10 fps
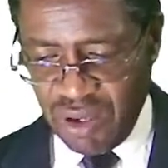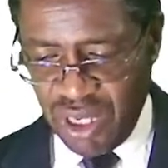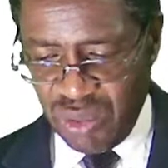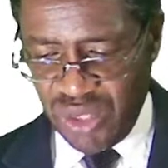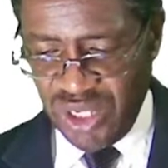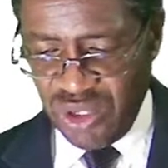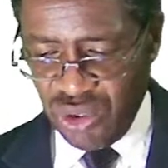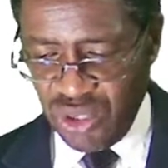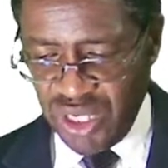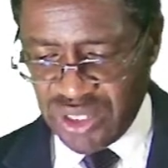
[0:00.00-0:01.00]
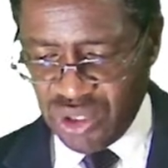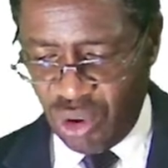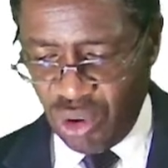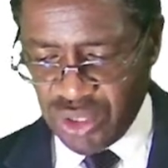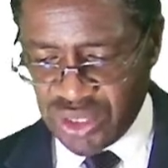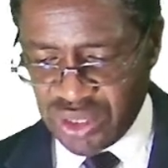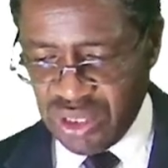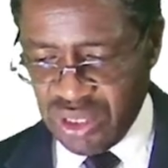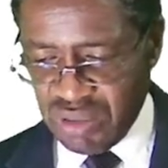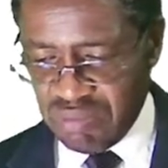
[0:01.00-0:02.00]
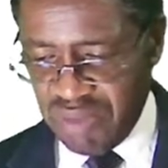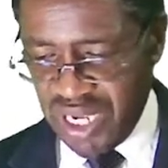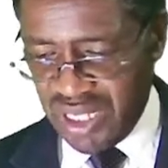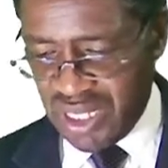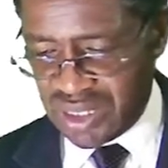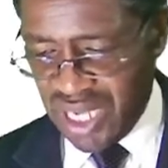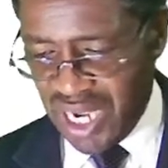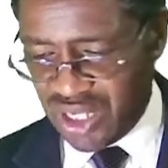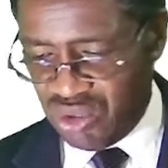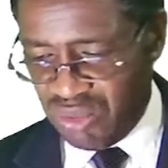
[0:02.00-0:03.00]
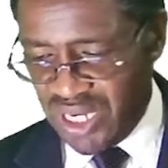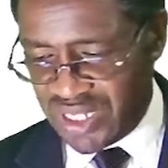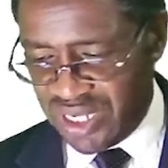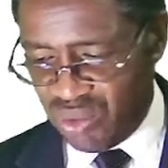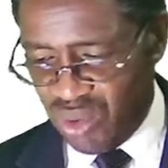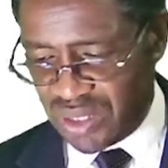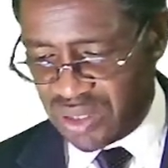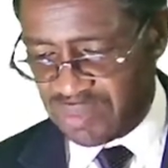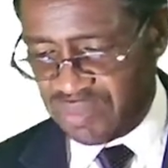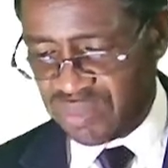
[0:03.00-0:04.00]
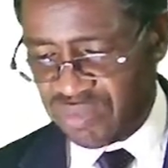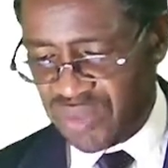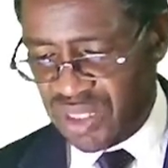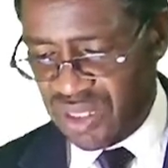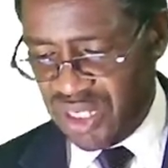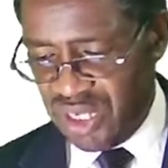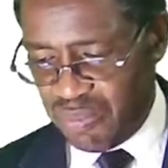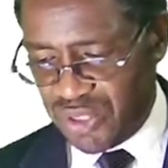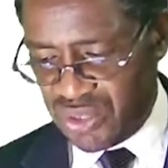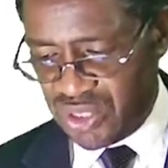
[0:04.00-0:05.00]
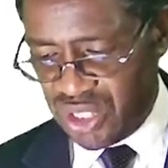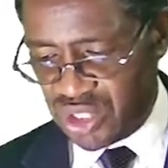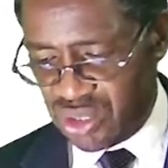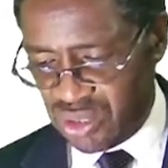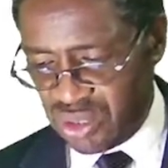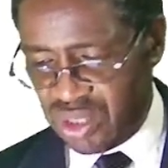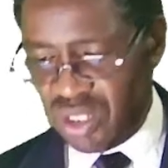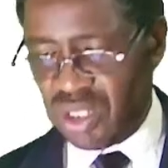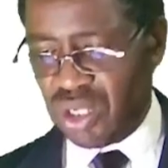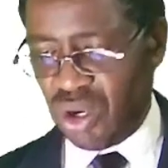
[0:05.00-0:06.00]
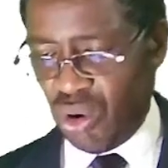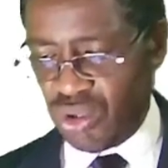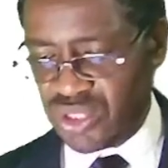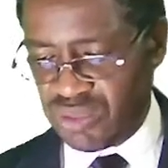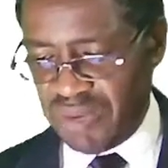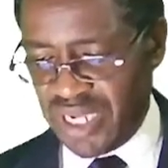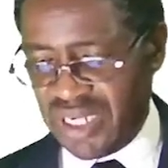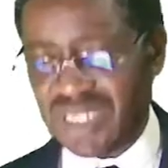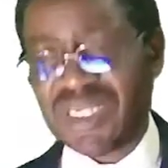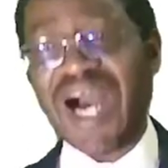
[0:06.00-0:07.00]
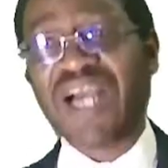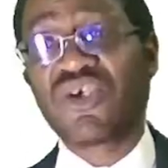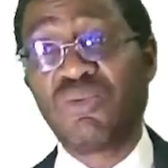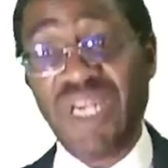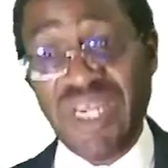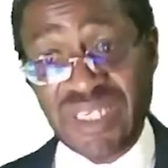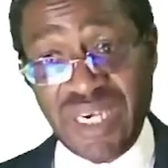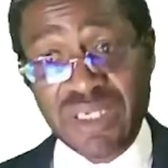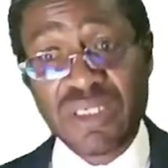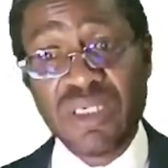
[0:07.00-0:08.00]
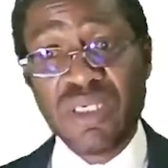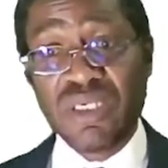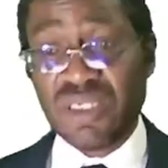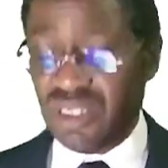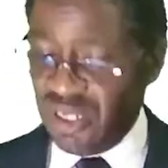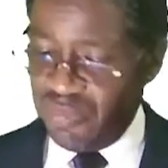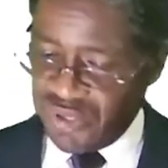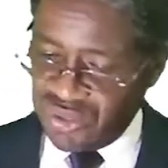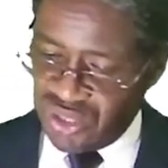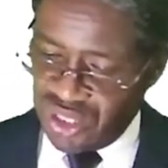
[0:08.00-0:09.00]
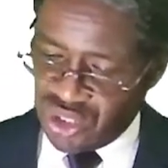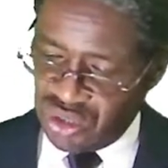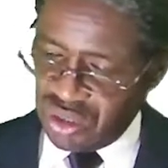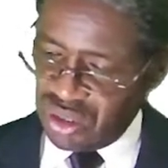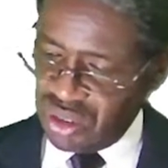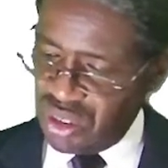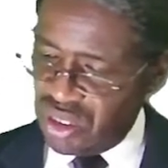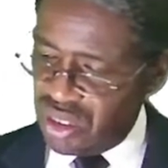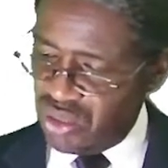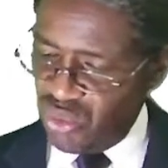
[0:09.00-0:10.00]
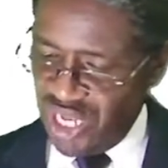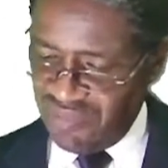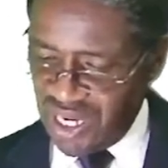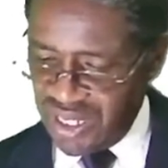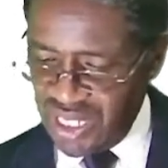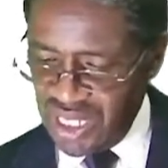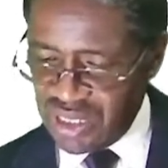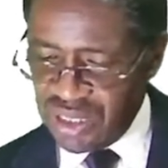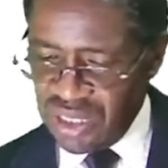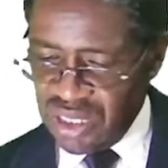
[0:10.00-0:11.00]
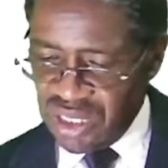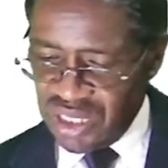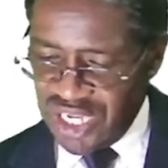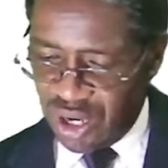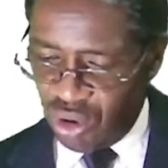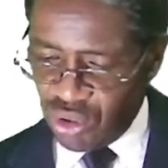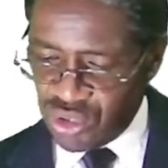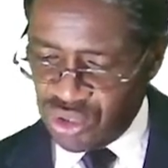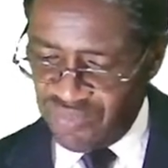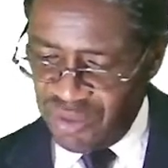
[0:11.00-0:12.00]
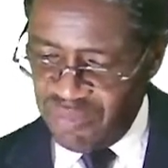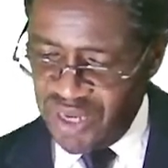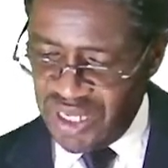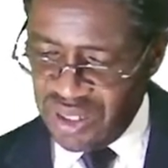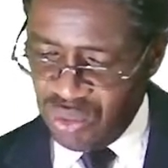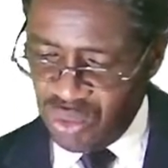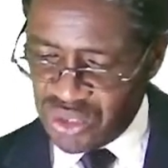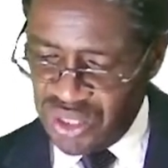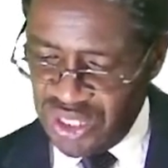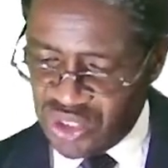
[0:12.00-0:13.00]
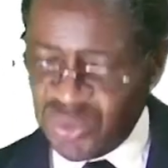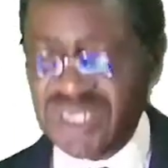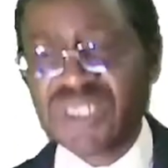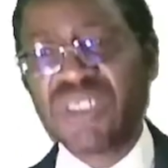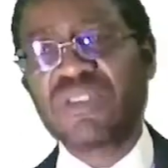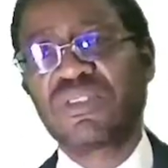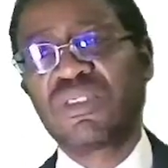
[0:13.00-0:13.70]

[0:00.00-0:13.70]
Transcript: we know its cost minus accumulated what? Depreciation. Cost minus accumulated depreciation. We have agreed the cost of the building was 320.